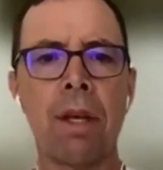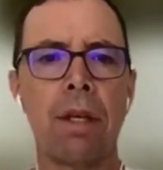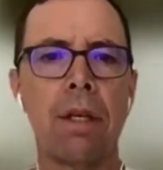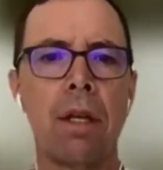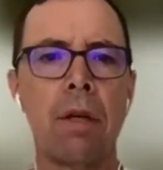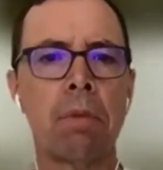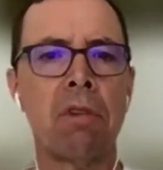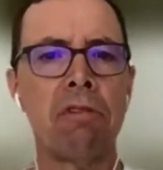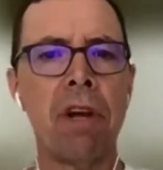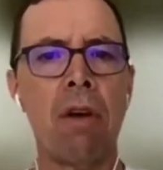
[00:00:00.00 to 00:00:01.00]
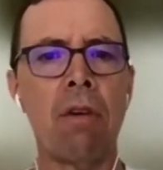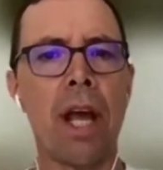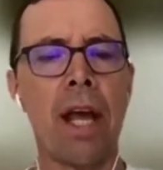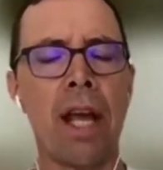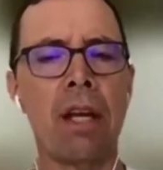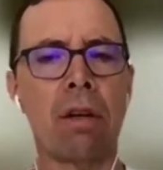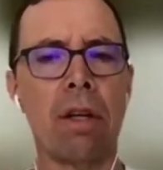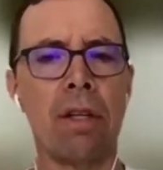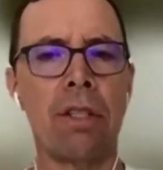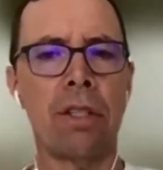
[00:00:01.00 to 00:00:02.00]
In profound anger and
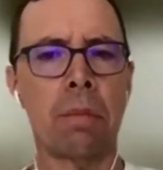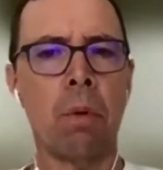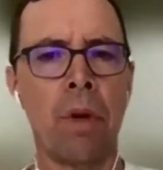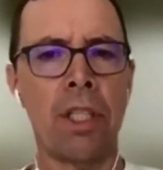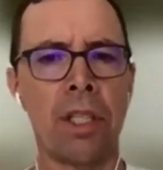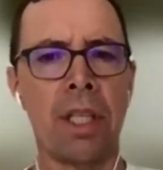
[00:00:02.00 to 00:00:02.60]
disappointment,